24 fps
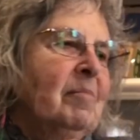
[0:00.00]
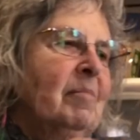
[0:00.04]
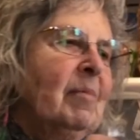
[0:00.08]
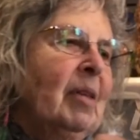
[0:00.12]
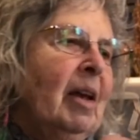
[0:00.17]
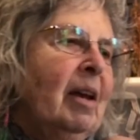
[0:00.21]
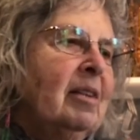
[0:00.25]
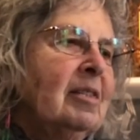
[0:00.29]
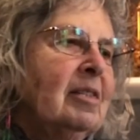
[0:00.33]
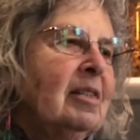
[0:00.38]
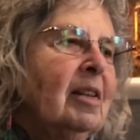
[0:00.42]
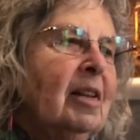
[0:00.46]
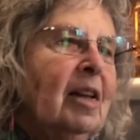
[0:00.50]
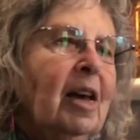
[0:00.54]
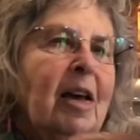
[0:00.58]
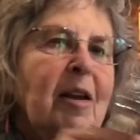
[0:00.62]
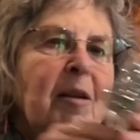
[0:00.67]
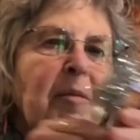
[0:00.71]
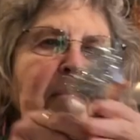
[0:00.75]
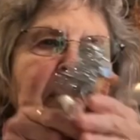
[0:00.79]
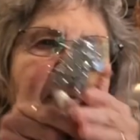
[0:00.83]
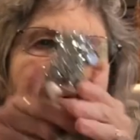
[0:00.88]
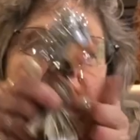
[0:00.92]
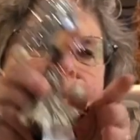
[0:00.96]
Has a lot
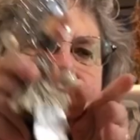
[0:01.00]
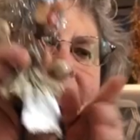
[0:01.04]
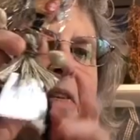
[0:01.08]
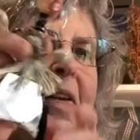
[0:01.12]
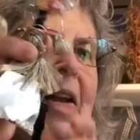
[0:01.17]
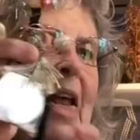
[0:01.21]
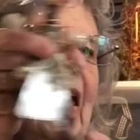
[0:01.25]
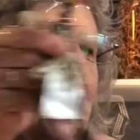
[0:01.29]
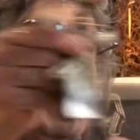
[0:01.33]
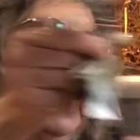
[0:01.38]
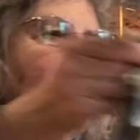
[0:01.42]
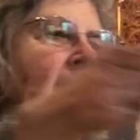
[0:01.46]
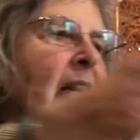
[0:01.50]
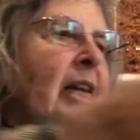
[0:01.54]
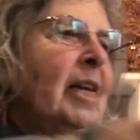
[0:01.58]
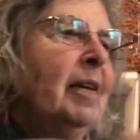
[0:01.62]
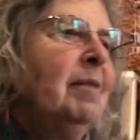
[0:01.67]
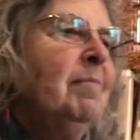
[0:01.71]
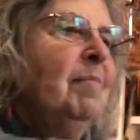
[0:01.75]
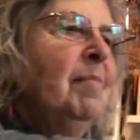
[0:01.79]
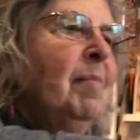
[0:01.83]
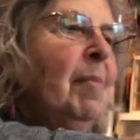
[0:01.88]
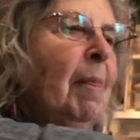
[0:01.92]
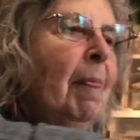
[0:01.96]
of personality.
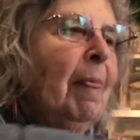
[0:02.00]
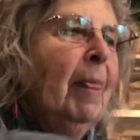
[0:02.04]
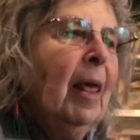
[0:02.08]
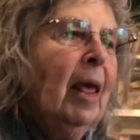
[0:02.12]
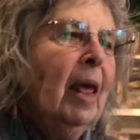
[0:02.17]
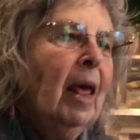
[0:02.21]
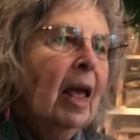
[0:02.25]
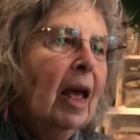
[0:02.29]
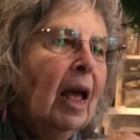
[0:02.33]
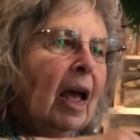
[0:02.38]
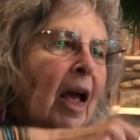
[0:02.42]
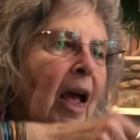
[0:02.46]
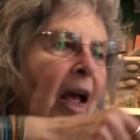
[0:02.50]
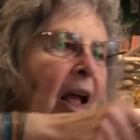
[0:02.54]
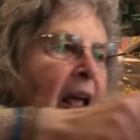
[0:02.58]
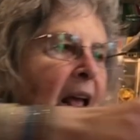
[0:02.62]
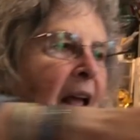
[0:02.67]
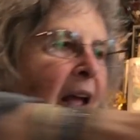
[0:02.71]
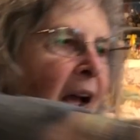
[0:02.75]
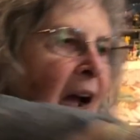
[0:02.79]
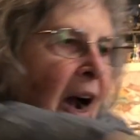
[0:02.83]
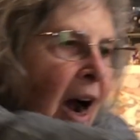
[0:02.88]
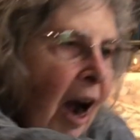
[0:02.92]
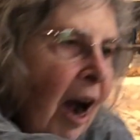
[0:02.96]

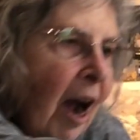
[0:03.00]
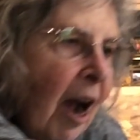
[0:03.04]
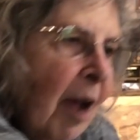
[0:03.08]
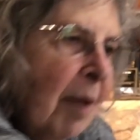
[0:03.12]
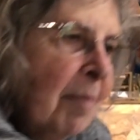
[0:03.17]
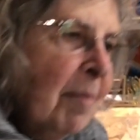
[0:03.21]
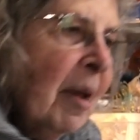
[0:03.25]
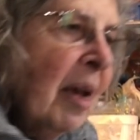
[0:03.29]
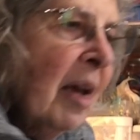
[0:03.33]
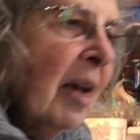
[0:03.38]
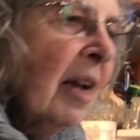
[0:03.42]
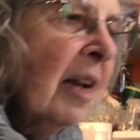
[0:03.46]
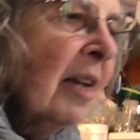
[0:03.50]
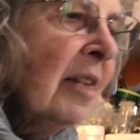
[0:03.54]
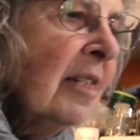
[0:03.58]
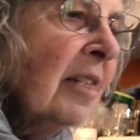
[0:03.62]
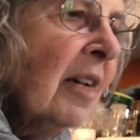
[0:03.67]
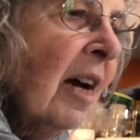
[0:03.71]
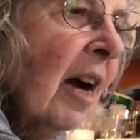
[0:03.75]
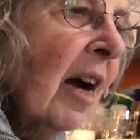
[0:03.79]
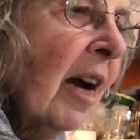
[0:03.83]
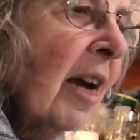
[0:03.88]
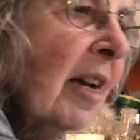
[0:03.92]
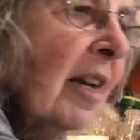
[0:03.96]
I made a
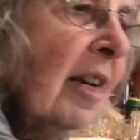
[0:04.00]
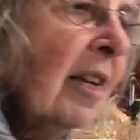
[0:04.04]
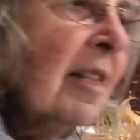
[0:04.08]
tiny